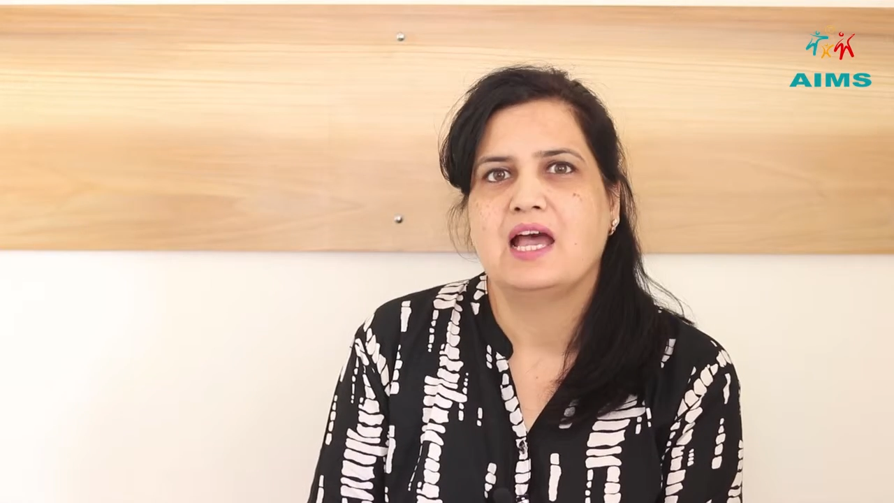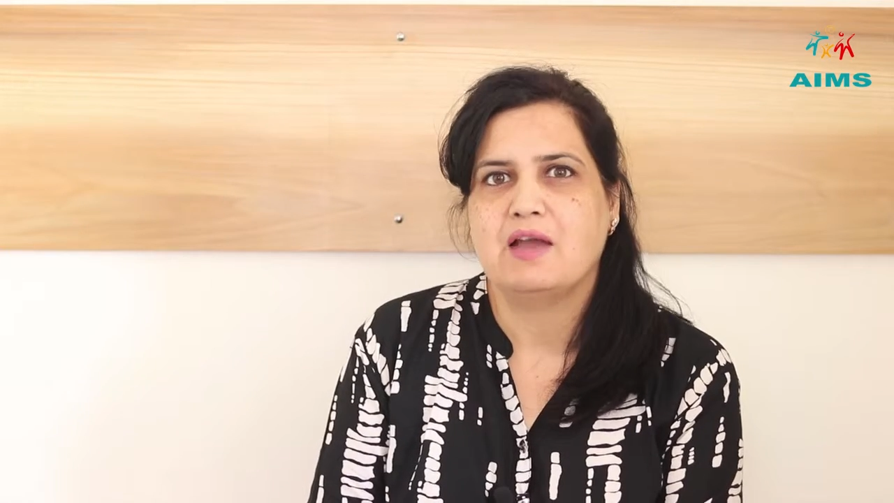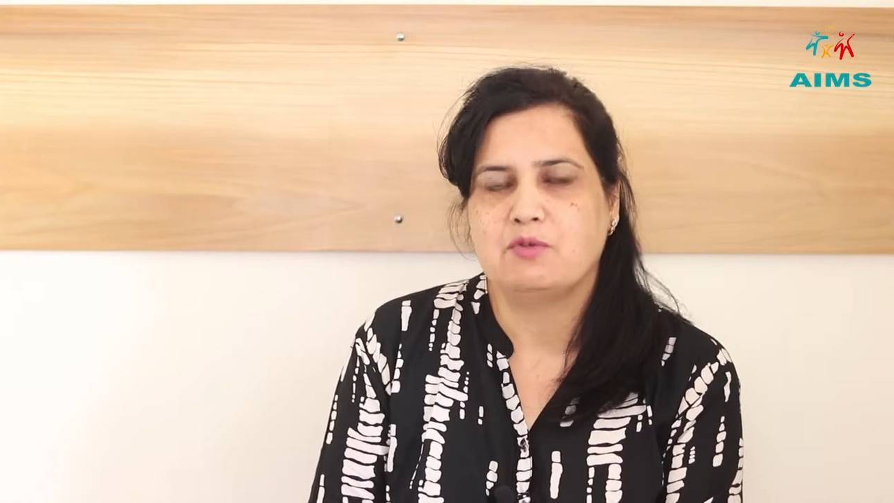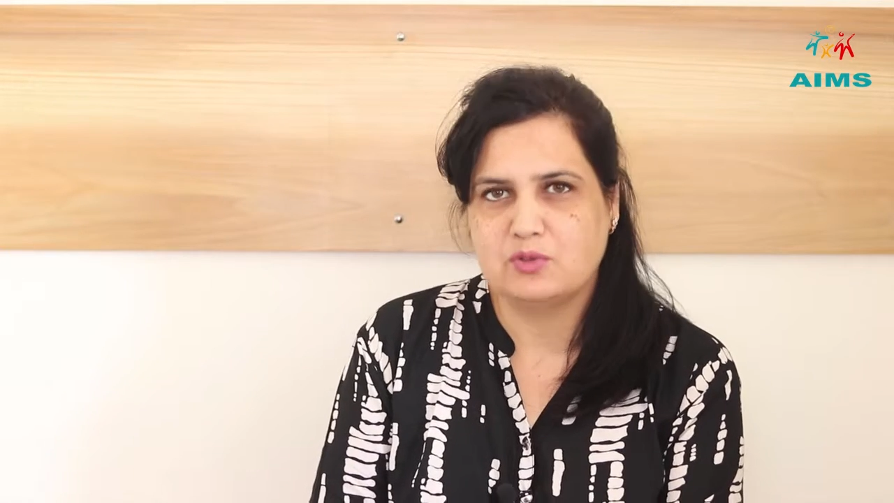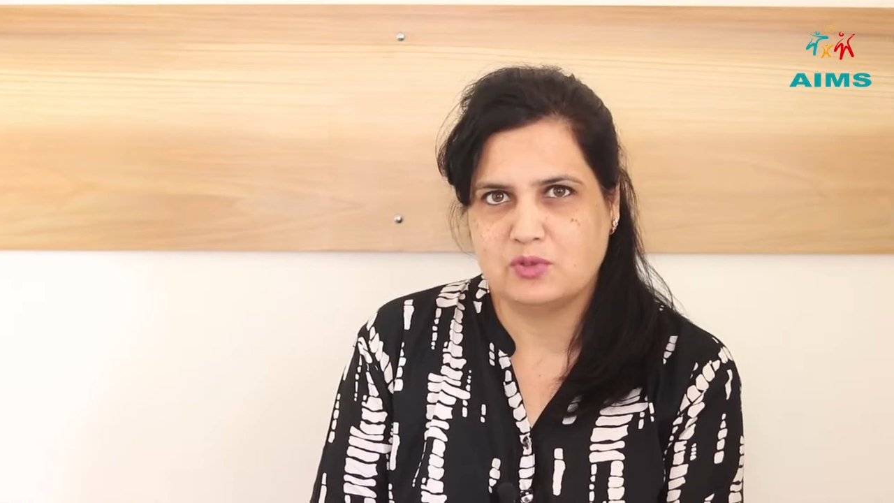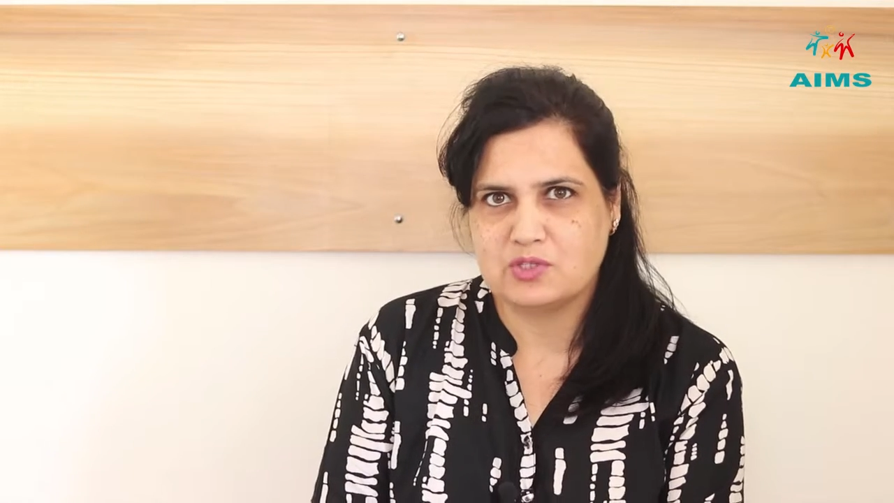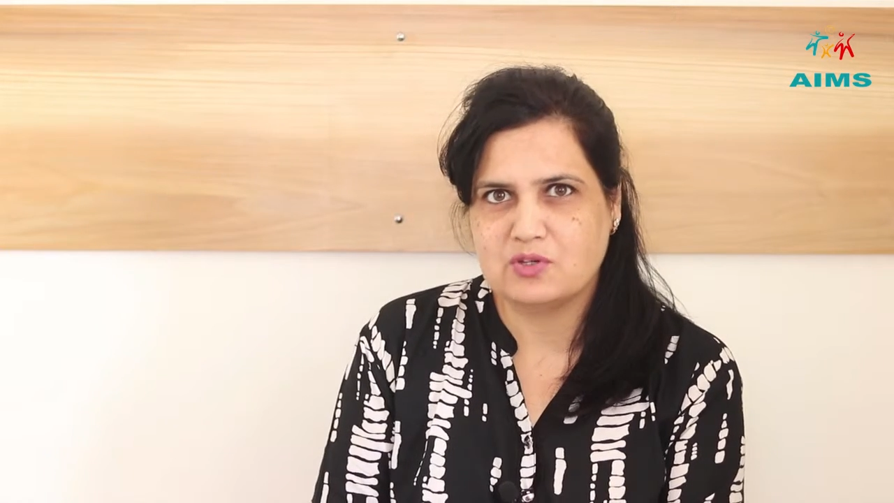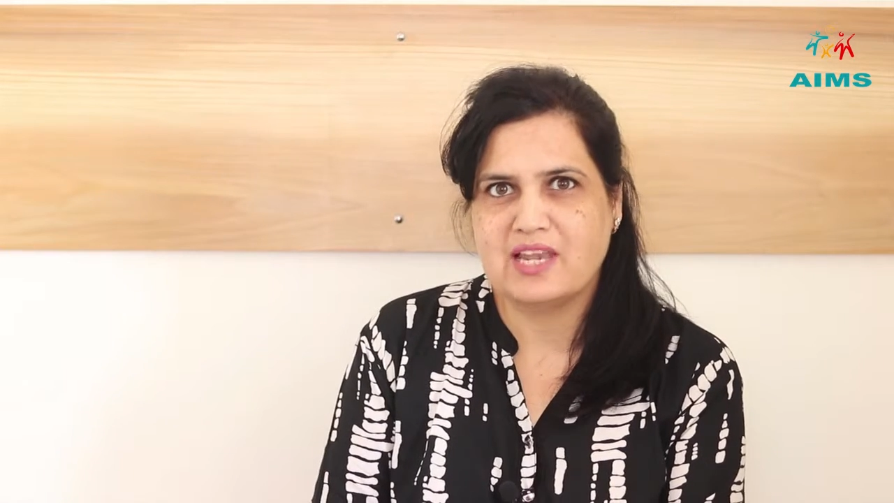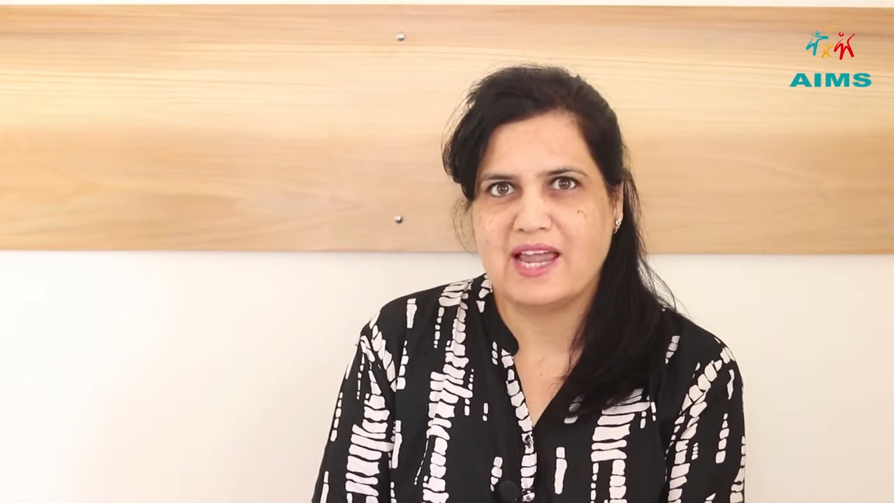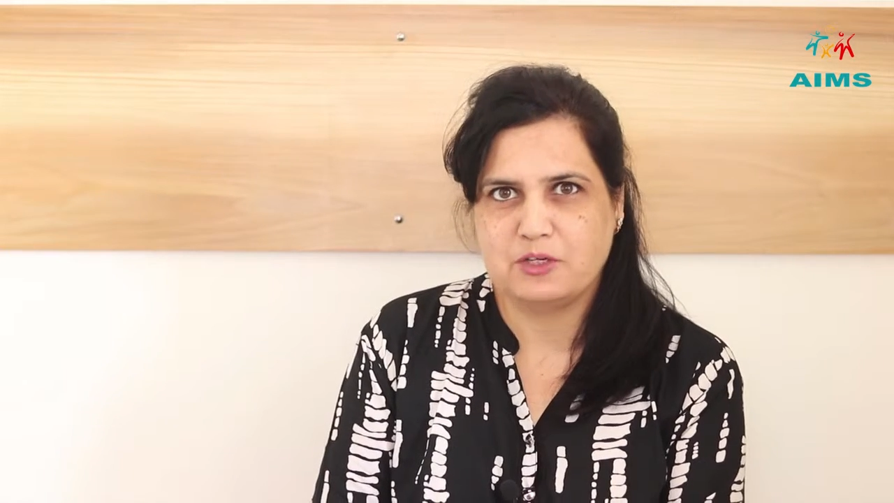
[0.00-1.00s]
I would
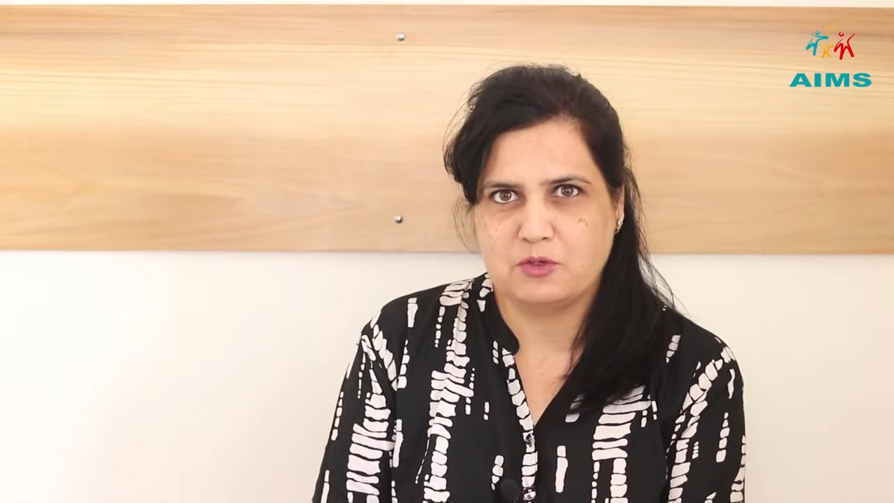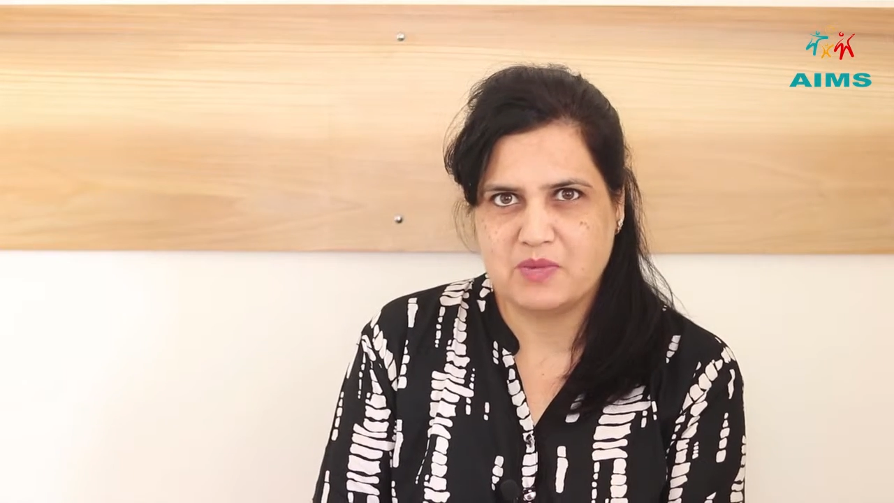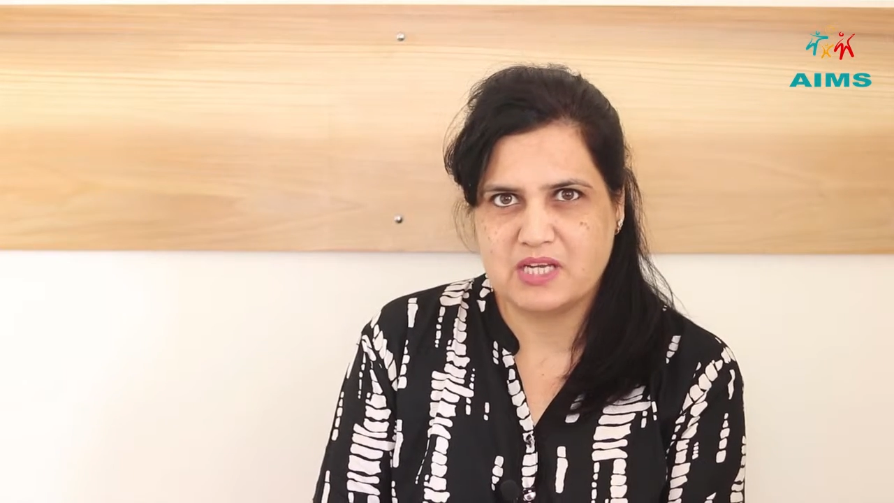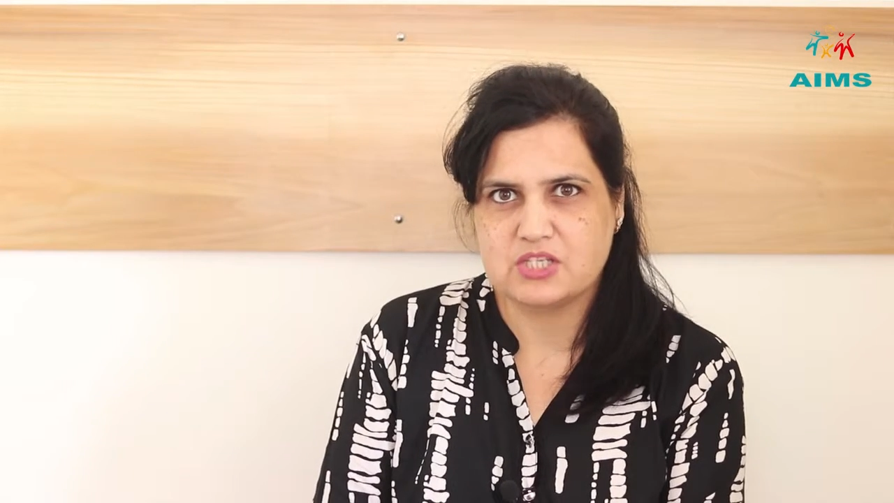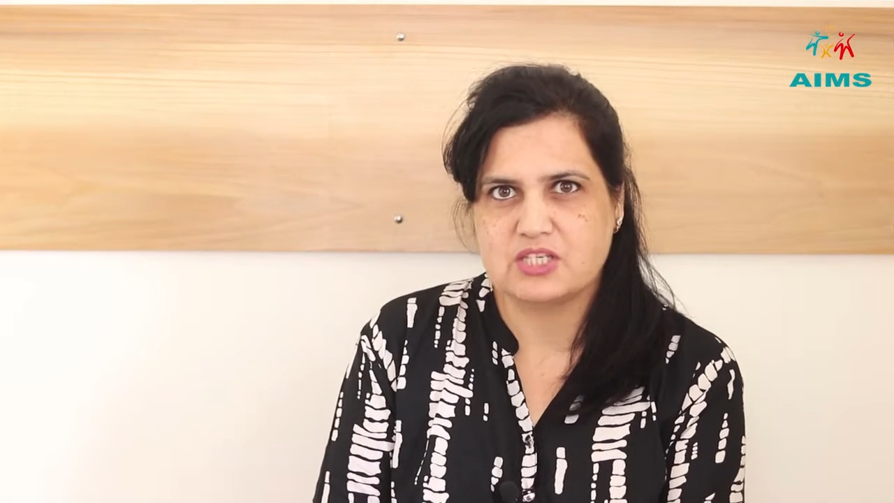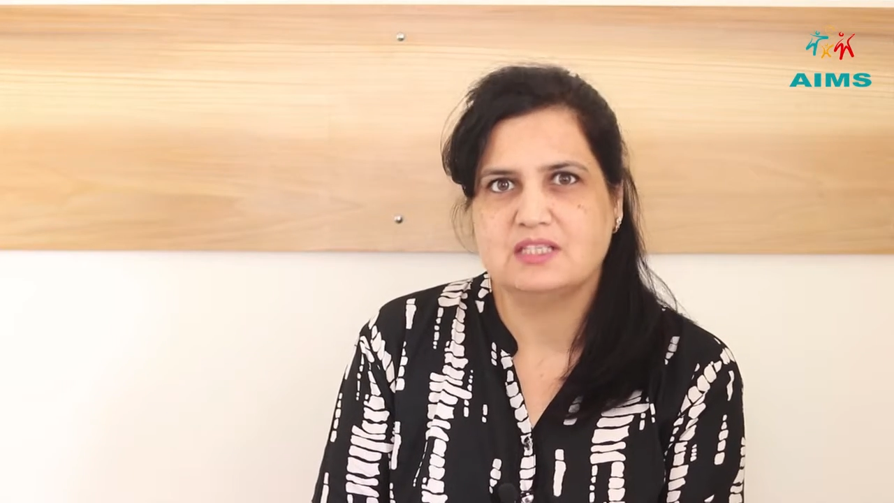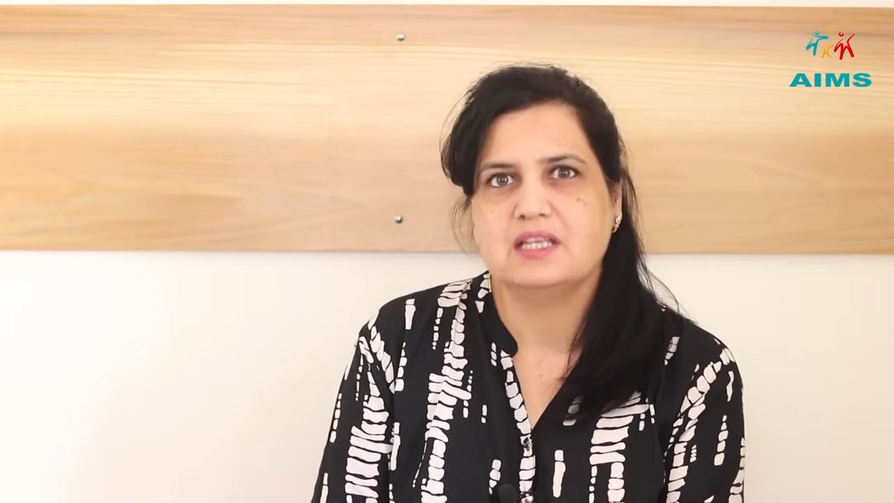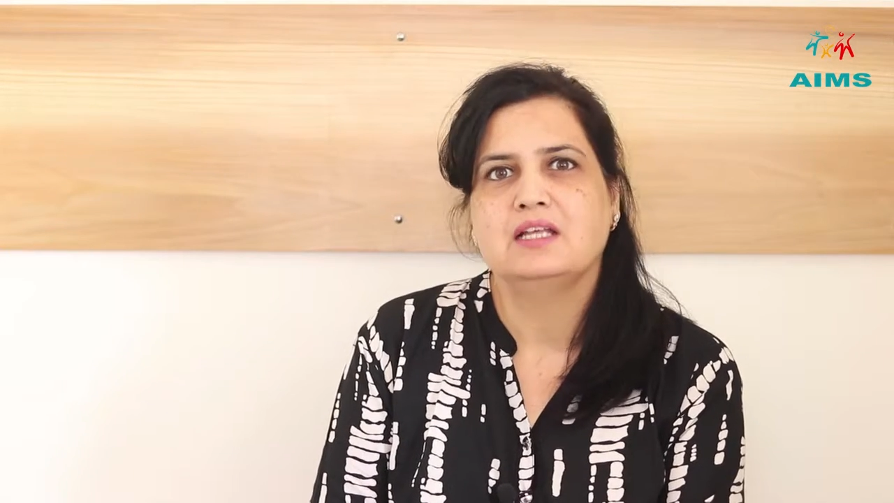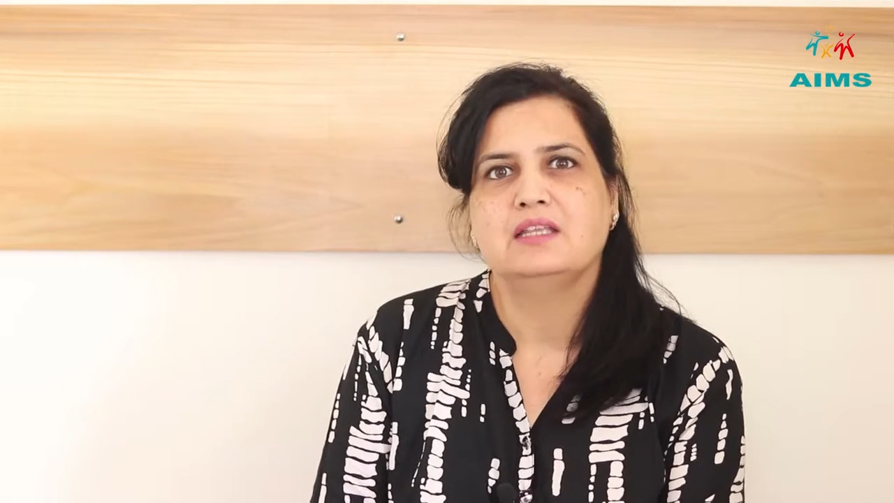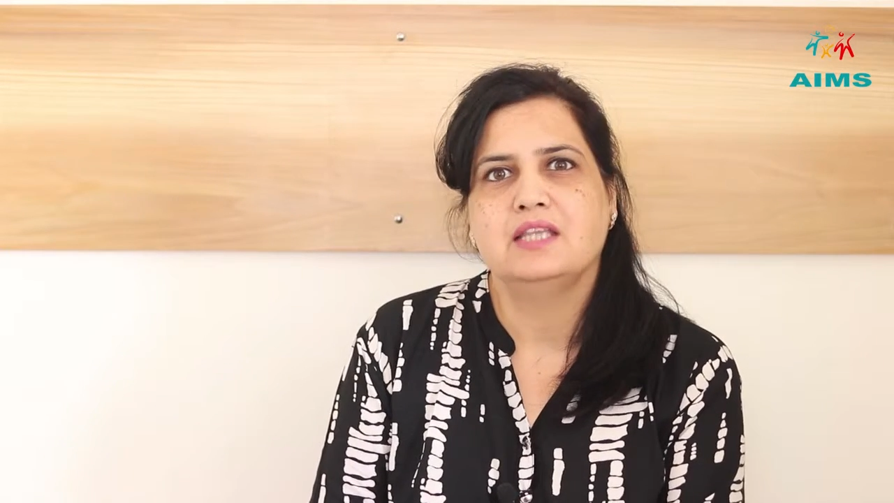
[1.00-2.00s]
also like to mention